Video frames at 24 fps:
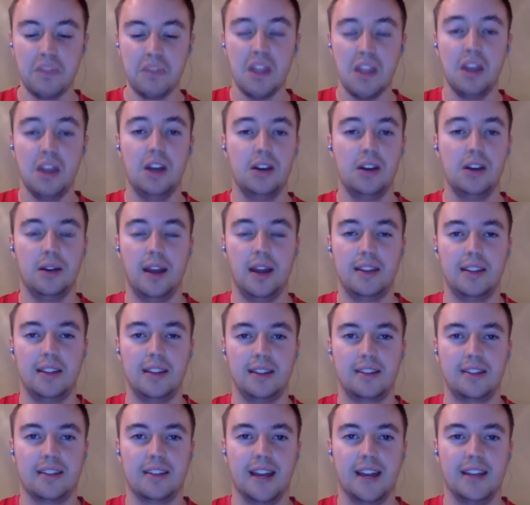I
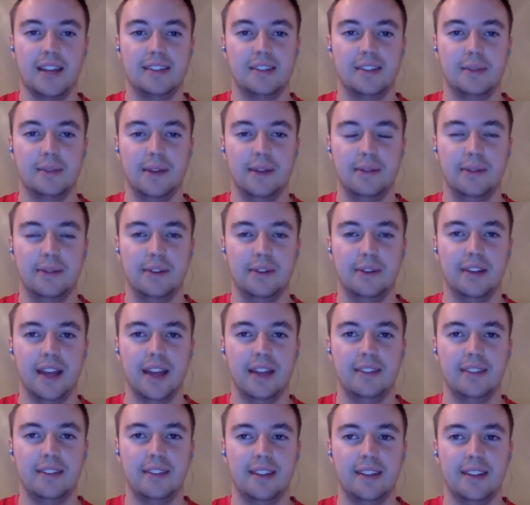think the sky's the limit for
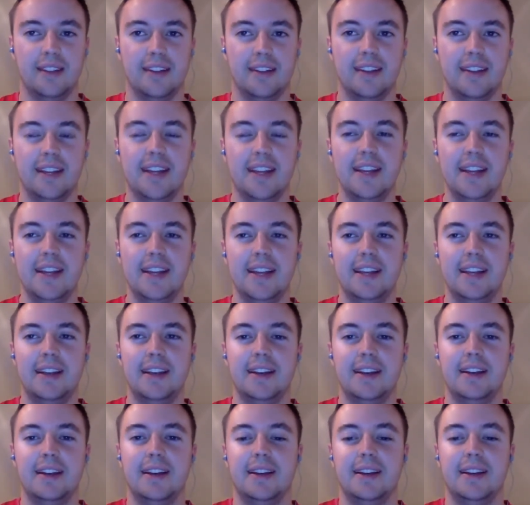Dest. And
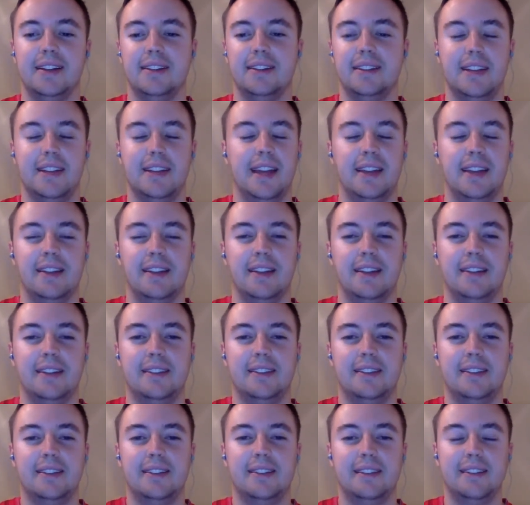yeah,
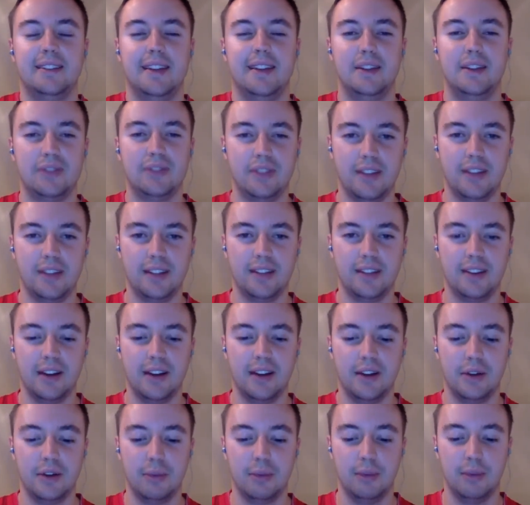it's an interesting
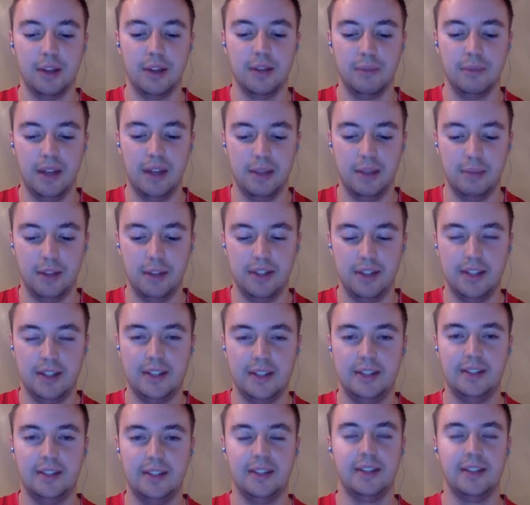scenario, but in my
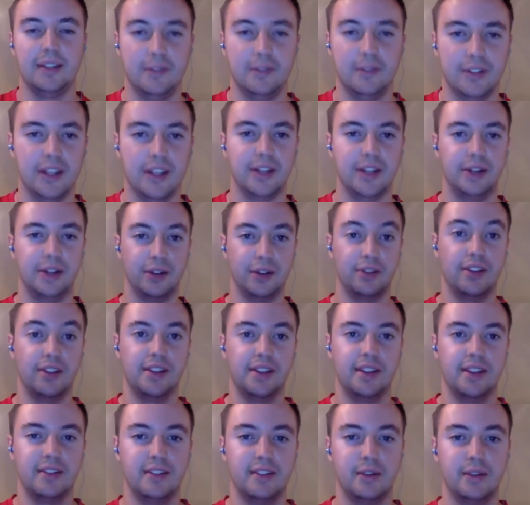opinion, and I'd love to get yours
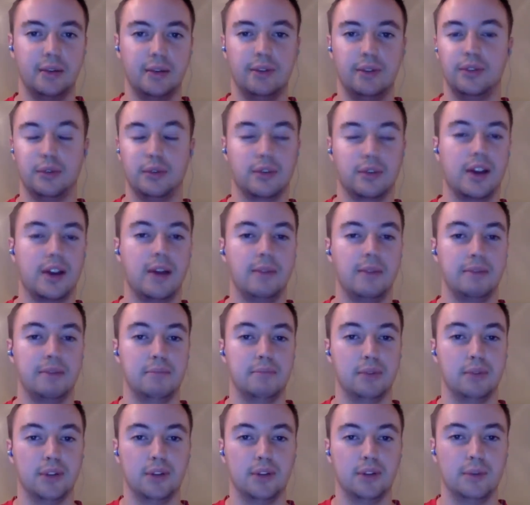on this too, so
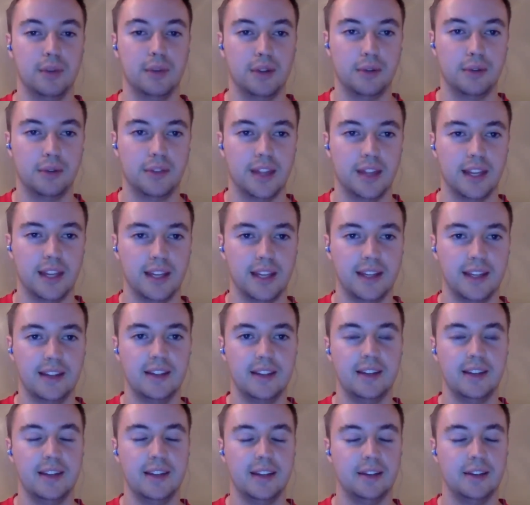comment below what you think
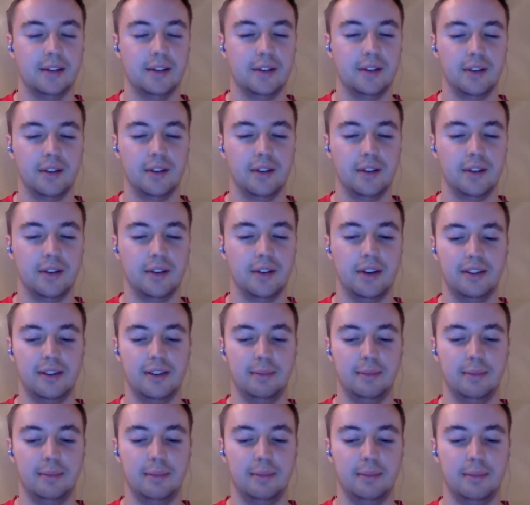and your thoughts
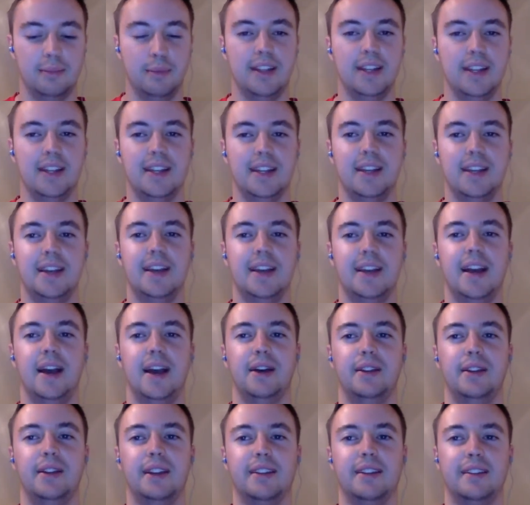are, but
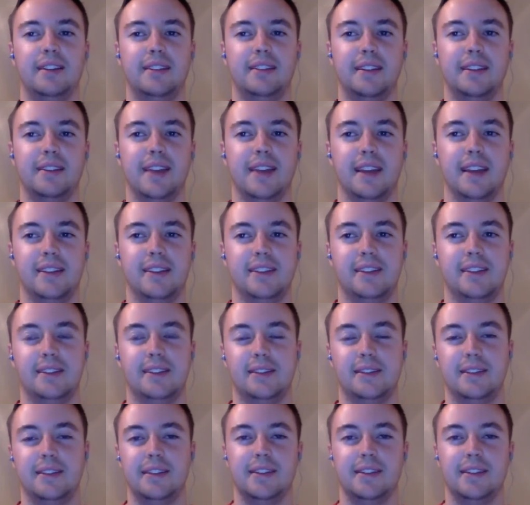I'd like to see
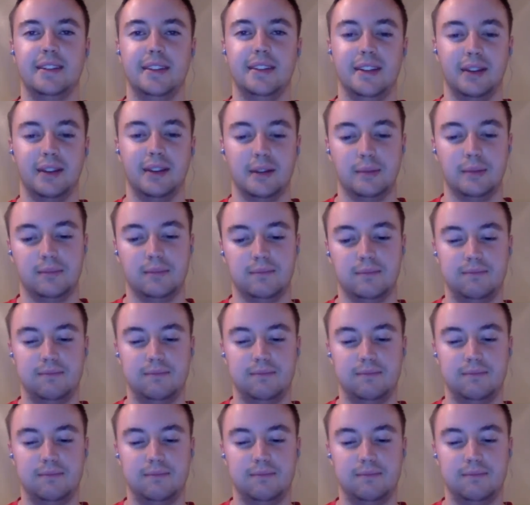Dest, you know,